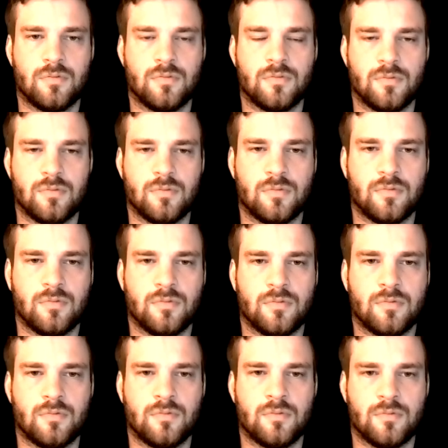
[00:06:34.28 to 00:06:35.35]

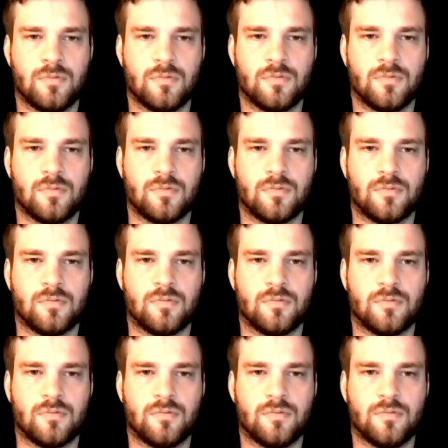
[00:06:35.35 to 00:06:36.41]

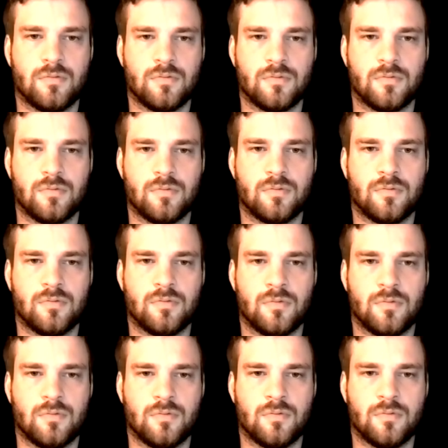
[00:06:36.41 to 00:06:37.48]

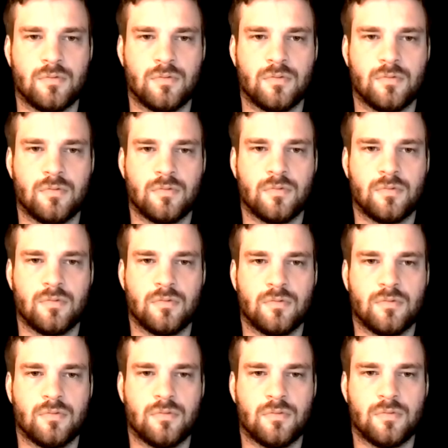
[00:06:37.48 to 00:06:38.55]

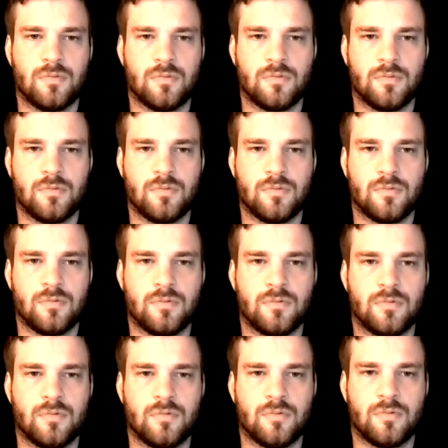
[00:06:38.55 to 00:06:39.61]

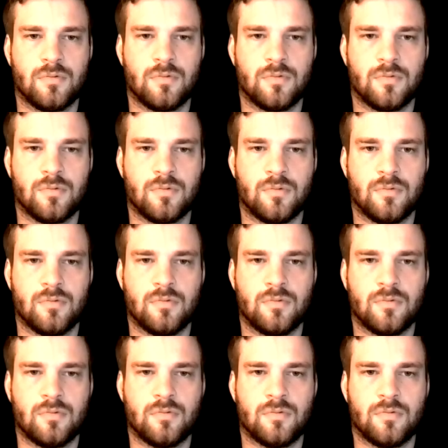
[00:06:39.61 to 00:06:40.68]

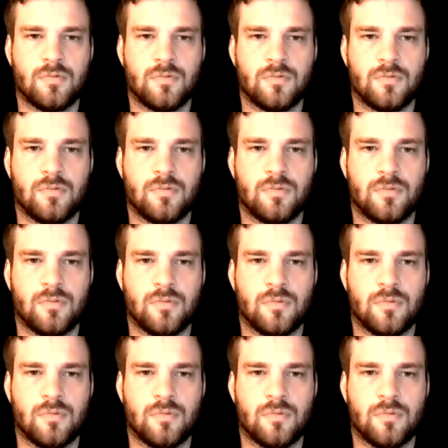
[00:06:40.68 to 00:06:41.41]
The person shown says nothing.